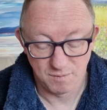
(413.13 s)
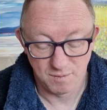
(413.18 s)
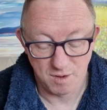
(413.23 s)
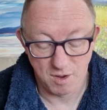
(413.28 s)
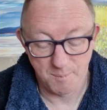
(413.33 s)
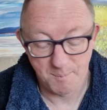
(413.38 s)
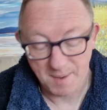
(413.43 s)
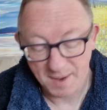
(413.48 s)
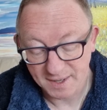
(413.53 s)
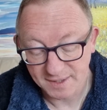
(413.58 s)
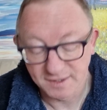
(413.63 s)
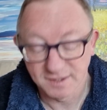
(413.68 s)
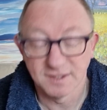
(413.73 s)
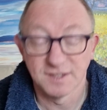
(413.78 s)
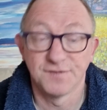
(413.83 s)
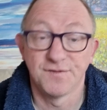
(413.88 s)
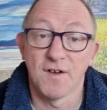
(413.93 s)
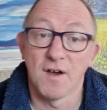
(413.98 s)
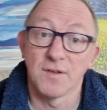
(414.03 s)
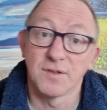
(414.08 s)
obeyed his
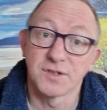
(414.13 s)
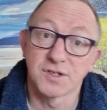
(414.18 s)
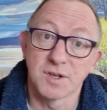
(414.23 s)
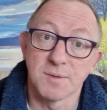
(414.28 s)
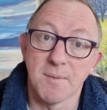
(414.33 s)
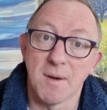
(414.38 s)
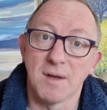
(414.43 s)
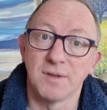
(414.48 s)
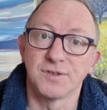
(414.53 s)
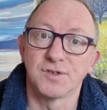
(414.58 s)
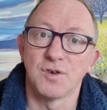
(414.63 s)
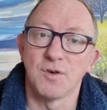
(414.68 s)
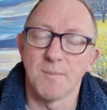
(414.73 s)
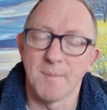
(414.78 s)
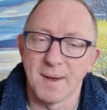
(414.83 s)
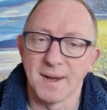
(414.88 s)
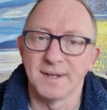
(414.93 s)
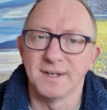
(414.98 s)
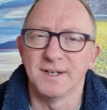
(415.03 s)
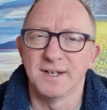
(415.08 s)
father's commands and
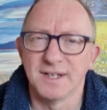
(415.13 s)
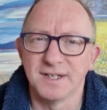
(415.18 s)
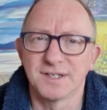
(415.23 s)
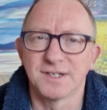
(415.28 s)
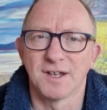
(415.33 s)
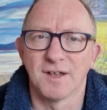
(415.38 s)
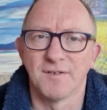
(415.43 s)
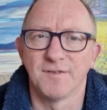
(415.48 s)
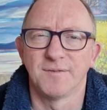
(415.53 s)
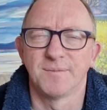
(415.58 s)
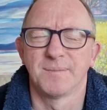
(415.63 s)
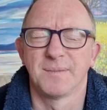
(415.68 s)
remained in his love.